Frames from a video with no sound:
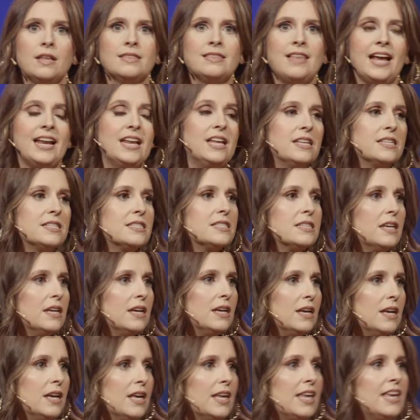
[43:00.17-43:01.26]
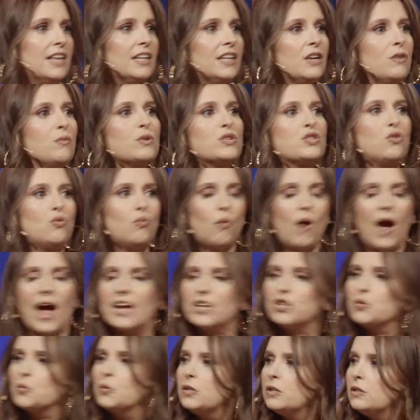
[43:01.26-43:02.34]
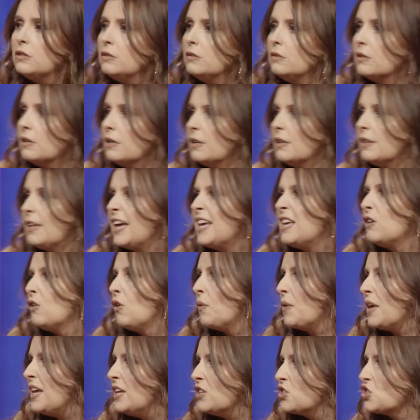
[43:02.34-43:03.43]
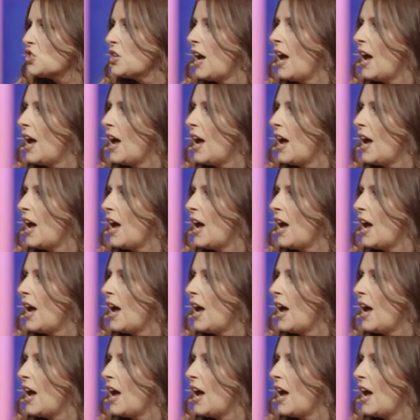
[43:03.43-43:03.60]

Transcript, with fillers: that his healing was gradual. Like, you know, each